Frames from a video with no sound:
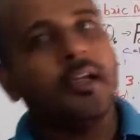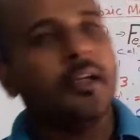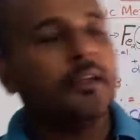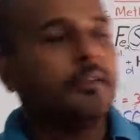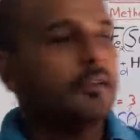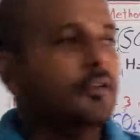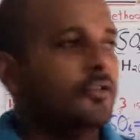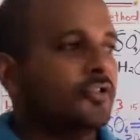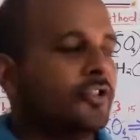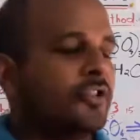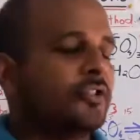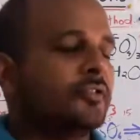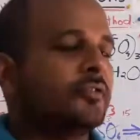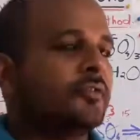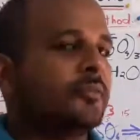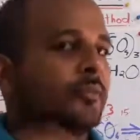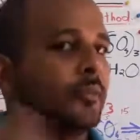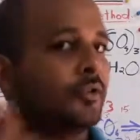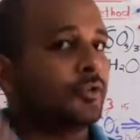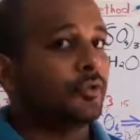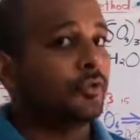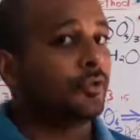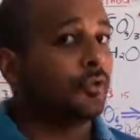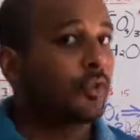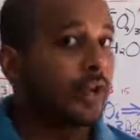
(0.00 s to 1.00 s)
This is
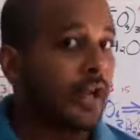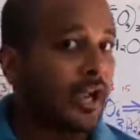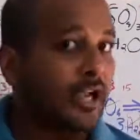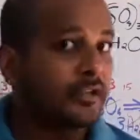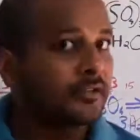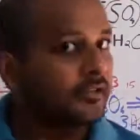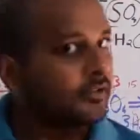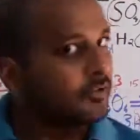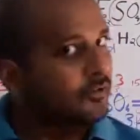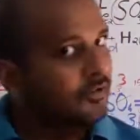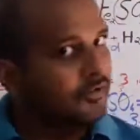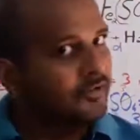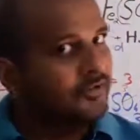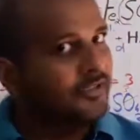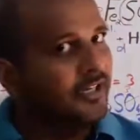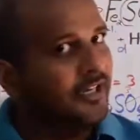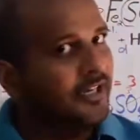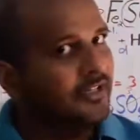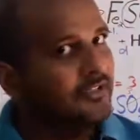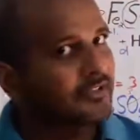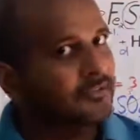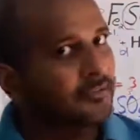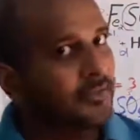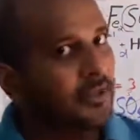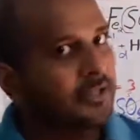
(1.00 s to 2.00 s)
Mithun Raj, your
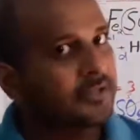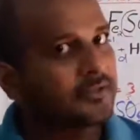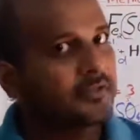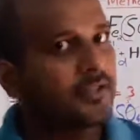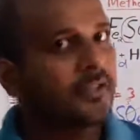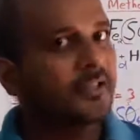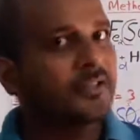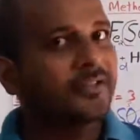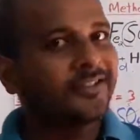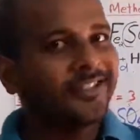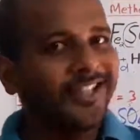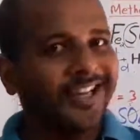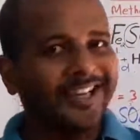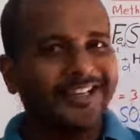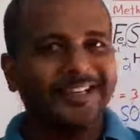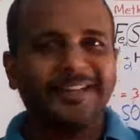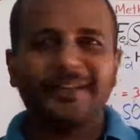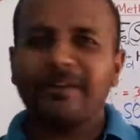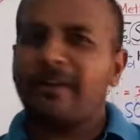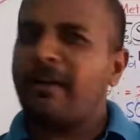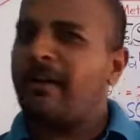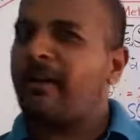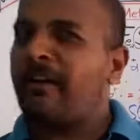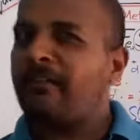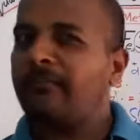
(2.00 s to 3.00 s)
science master, signing
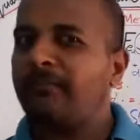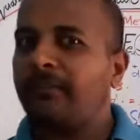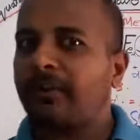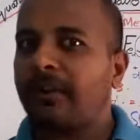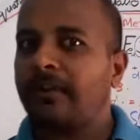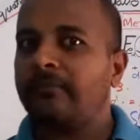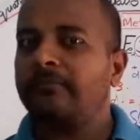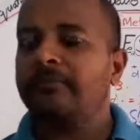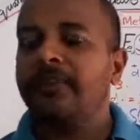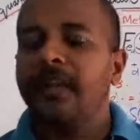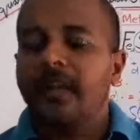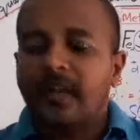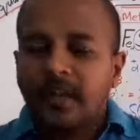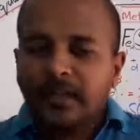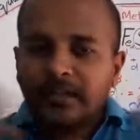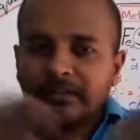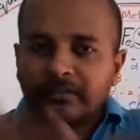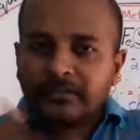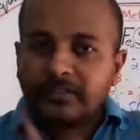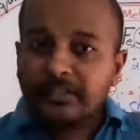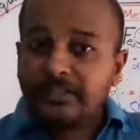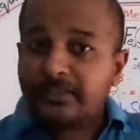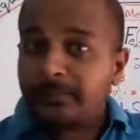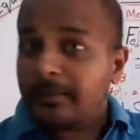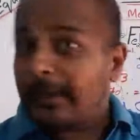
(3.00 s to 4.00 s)
off from
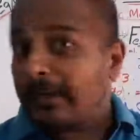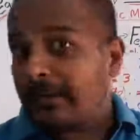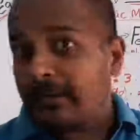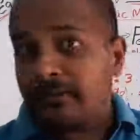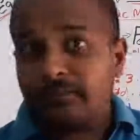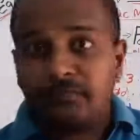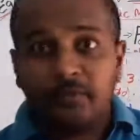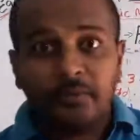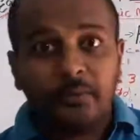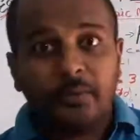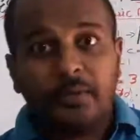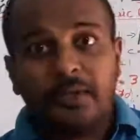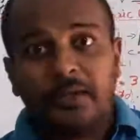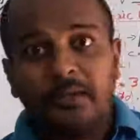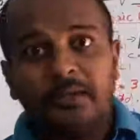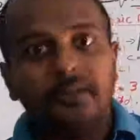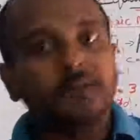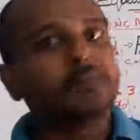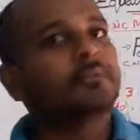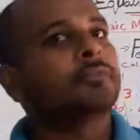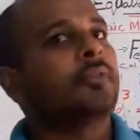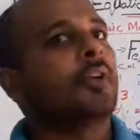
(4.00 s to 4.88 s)
this part of the world.